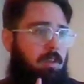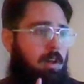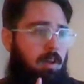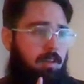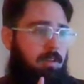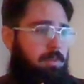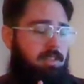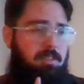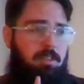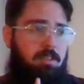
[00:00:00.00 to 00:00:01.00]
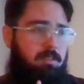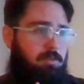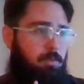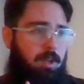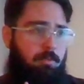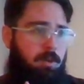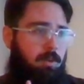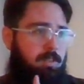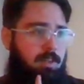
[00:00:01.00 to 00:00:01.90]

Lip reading: NPCs, whatever.